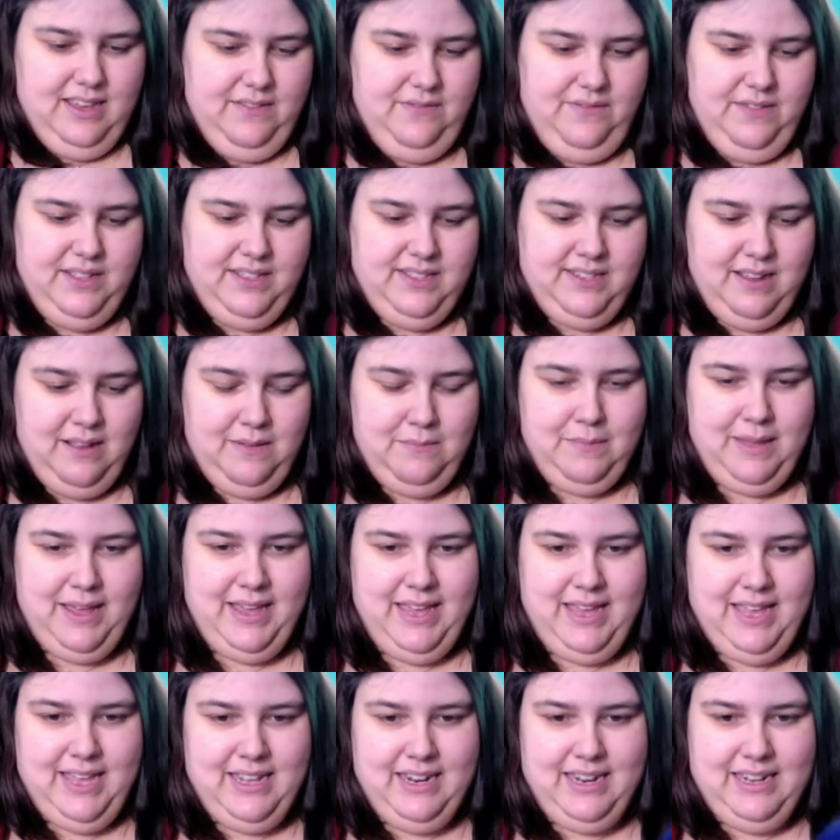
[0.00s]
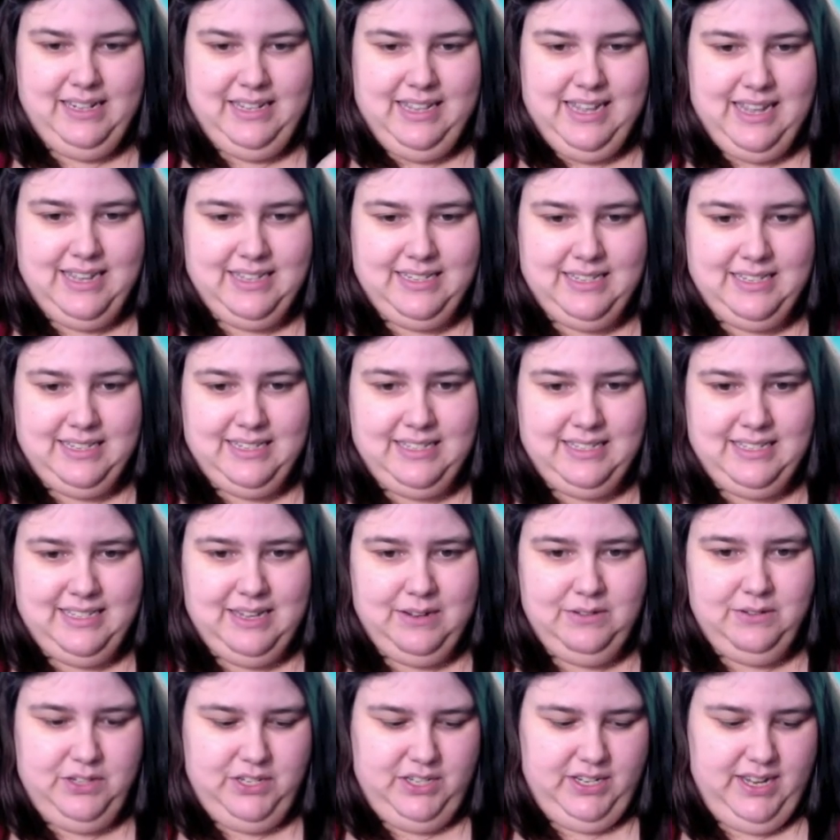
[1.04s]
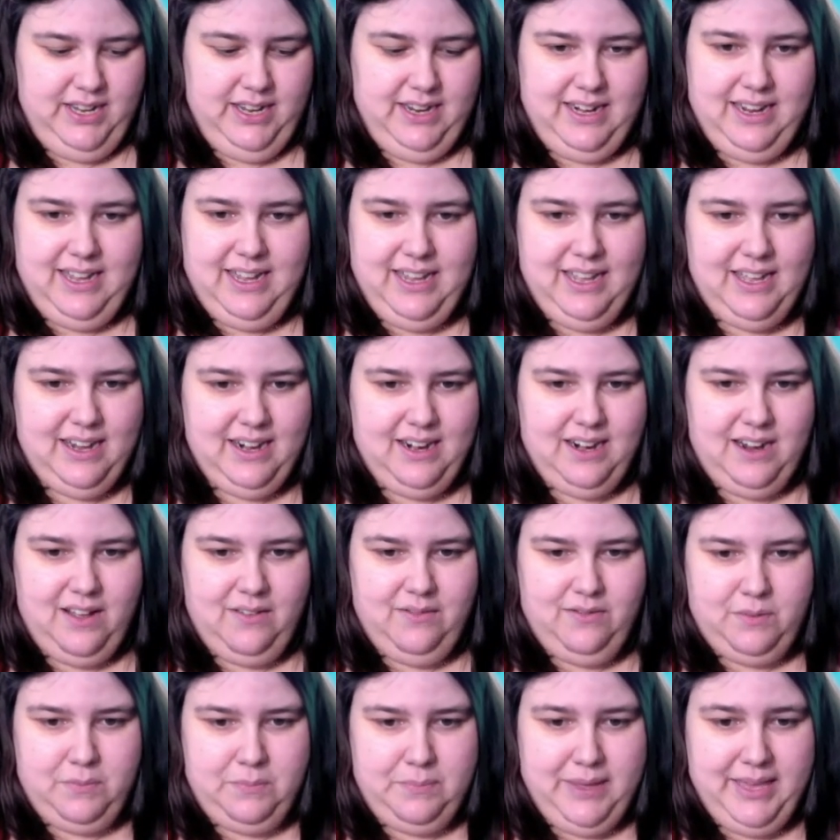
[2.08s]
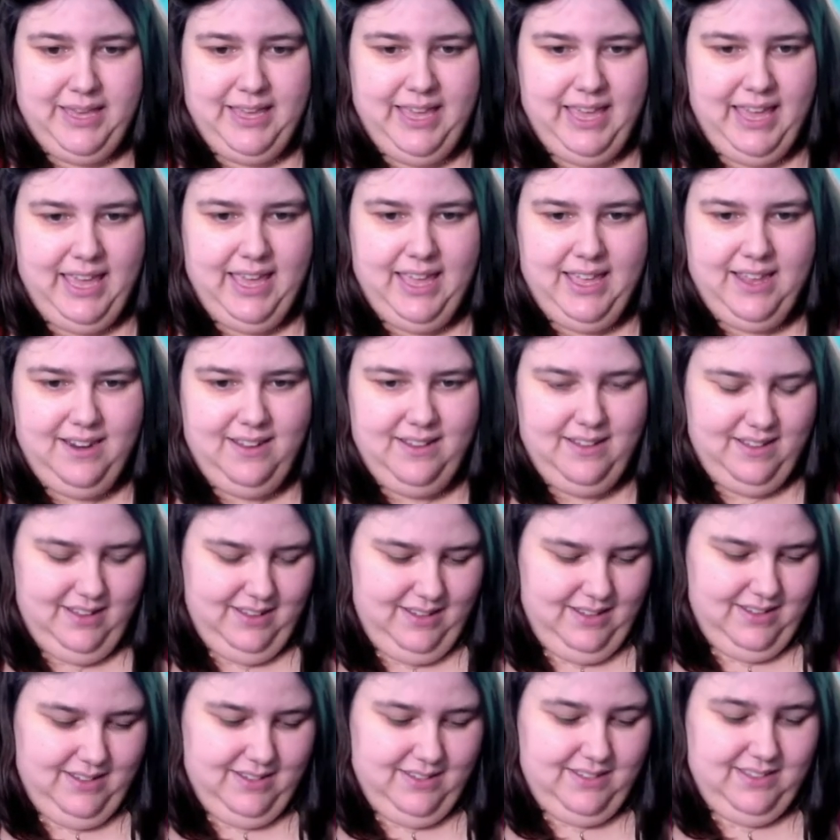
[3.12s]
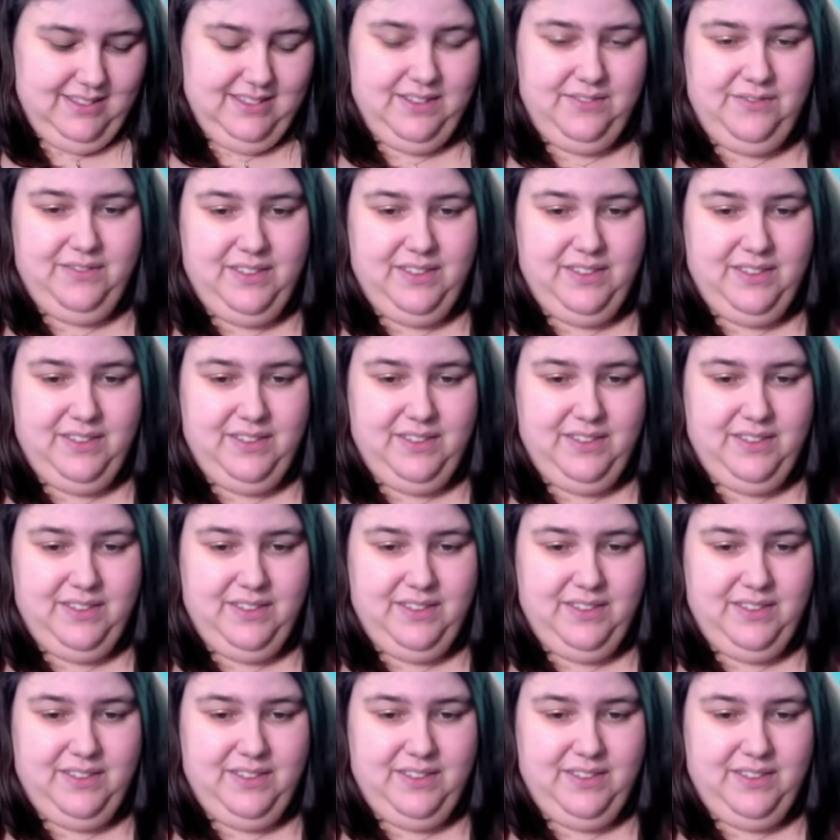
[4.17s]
fits on my head as a slouchy, and I got an awful big head, so it